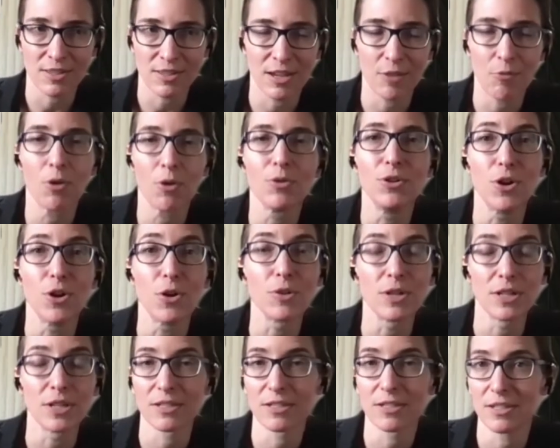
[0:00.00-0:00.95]
they won't
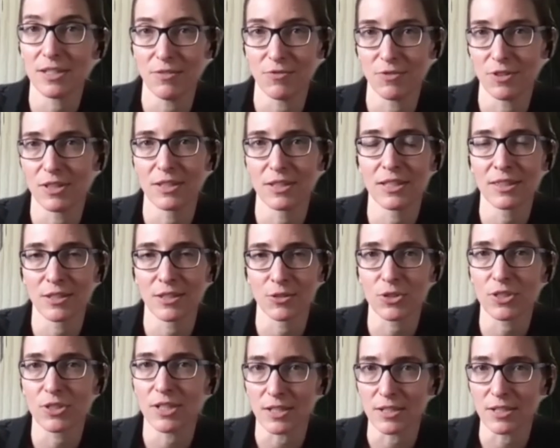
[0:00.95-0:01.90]
notice even that there's
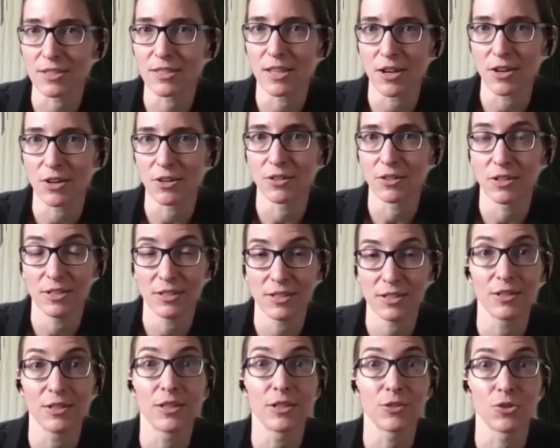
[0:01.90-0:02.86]
ticks yeah. there
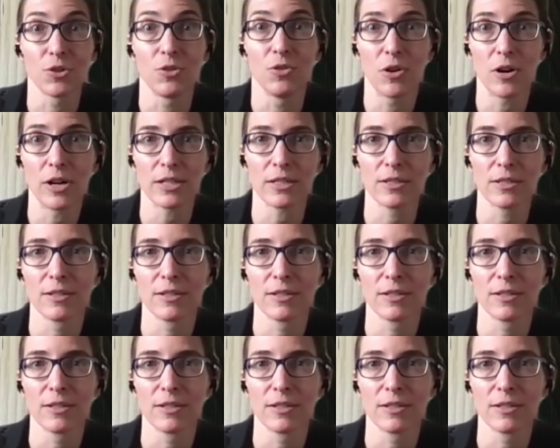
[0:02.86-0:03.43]
until there's a lot.